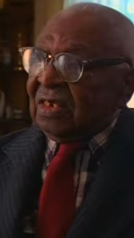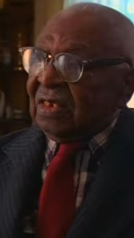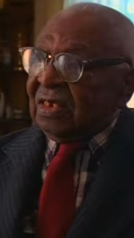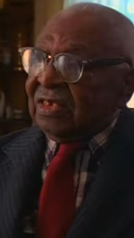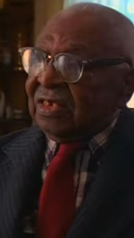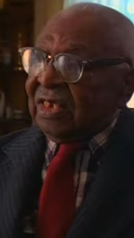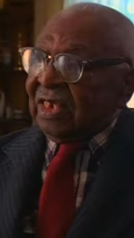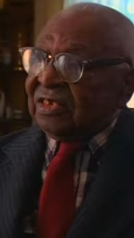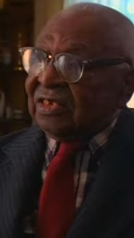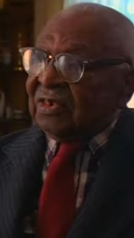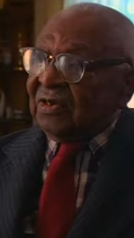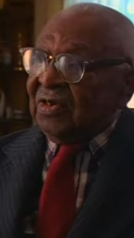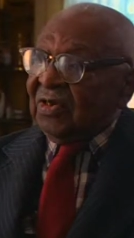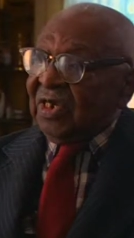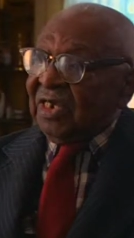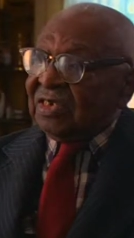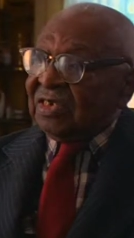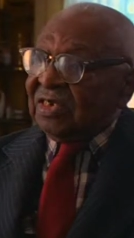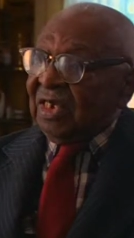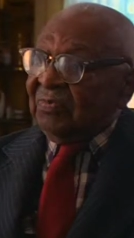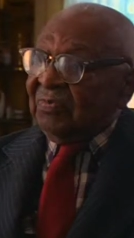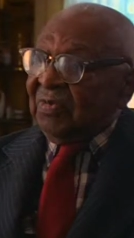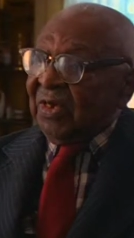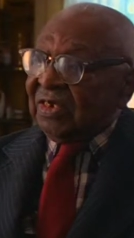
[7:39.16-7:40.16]
Jesse uh, Reese
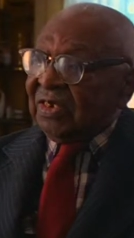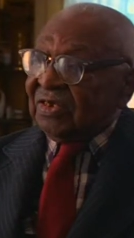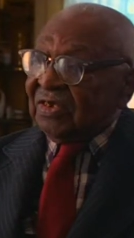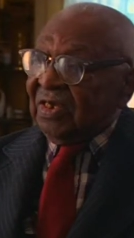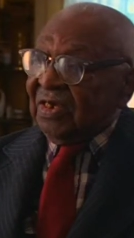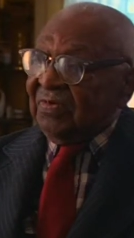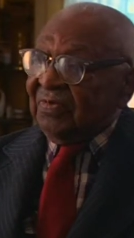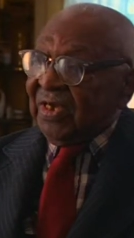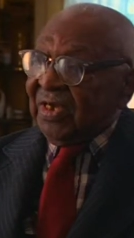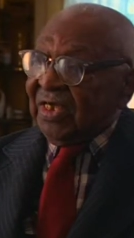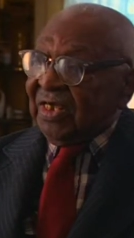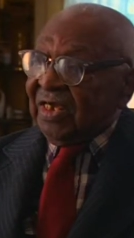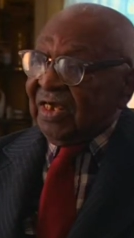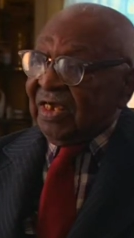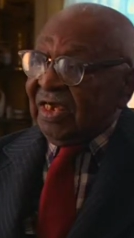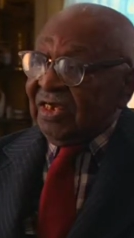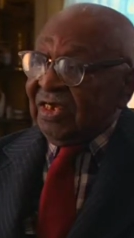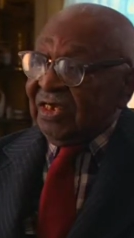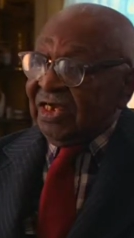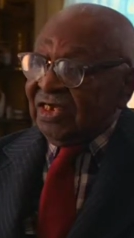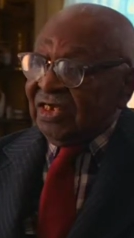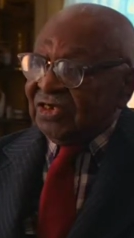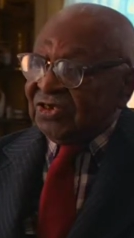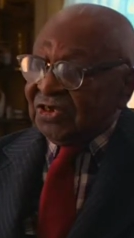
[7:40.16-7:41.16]
had been to a meeting in
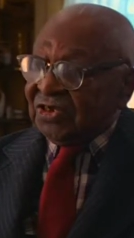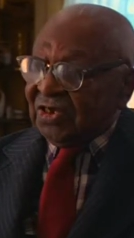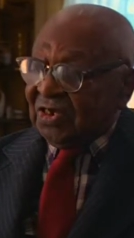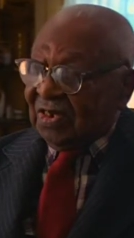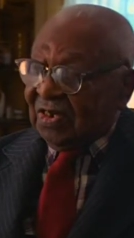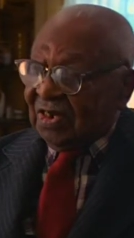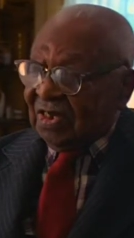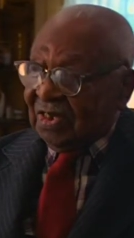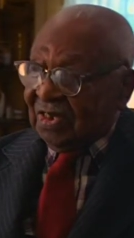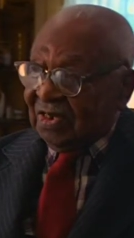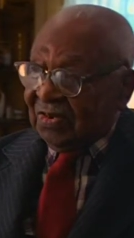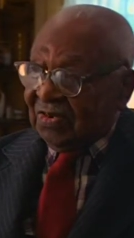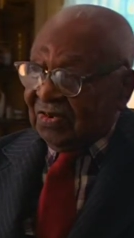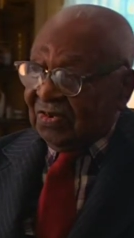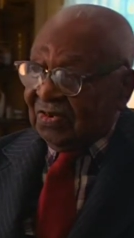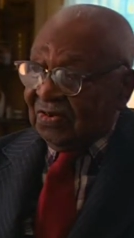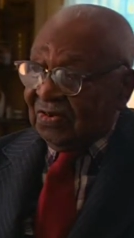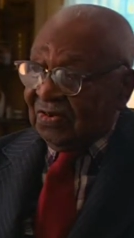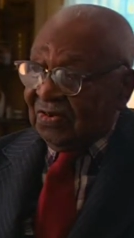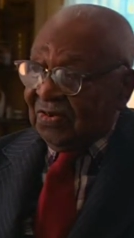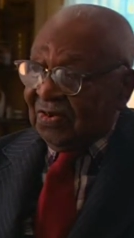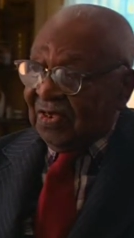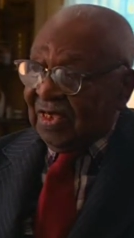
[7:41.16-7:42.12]
East Chicago.